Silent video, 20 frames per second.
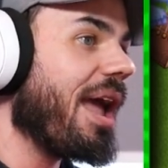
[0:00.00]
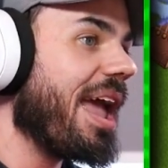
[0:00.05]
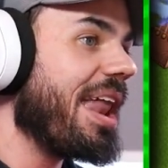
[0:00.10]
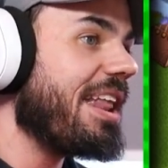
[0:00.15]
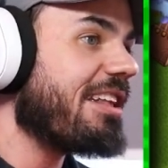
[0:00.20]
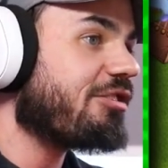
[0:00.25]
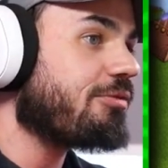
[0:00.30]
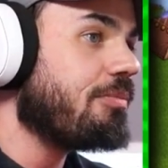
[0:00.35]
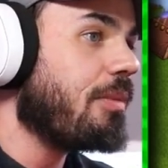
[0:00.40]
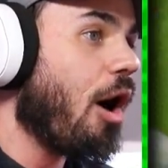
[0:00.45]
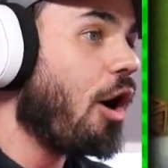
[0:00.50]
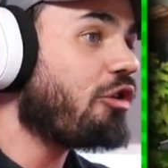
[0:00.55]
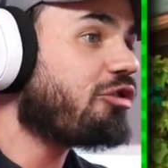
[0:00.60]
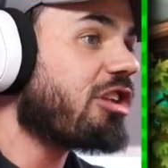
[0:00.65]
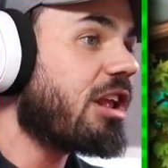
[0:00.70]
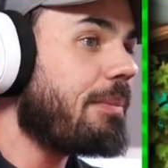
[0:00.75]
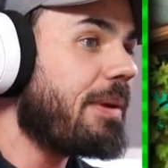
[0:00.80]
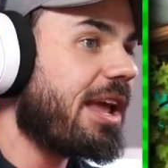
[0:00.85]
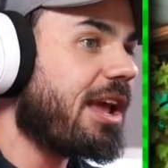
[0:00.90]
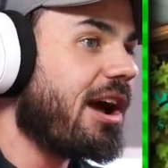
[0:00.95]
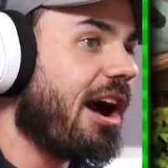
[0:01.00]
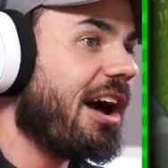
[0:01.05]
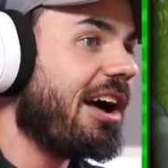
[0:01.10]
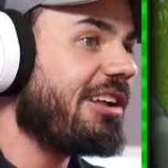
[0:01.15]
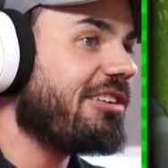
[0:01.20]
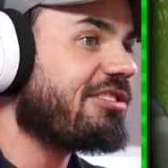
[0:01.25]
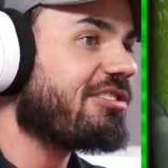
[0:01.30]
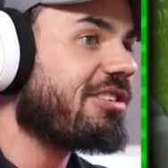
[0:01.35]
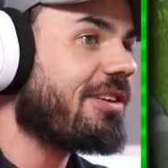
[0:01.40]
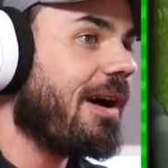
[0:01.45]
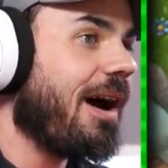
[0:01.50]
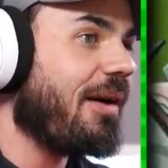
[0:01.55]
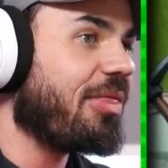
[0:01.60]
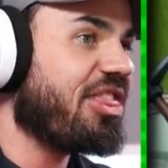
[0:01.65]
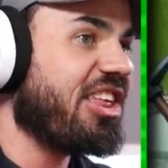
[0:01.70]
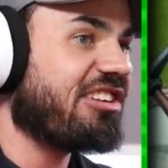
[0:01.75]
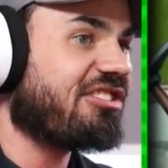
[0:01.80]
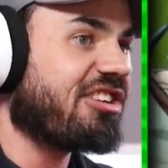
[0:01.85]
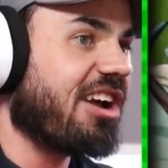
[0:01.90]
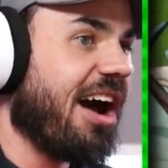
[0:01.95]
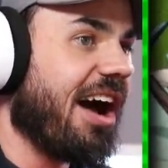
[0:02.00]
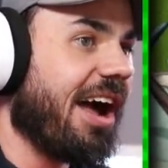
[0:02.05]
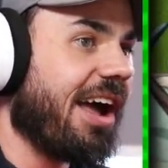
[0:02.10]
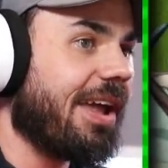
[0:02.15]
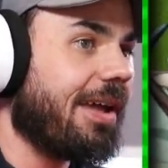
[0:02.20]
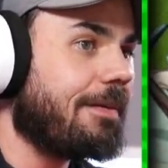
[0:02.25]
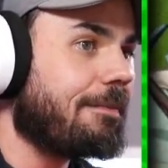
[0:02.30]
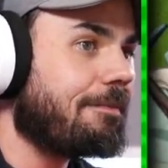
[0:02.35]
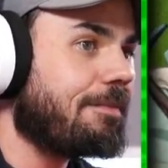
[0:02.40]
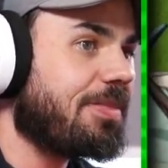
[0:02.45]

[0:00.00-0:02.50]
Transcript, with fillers: And it's mostly because of this guy.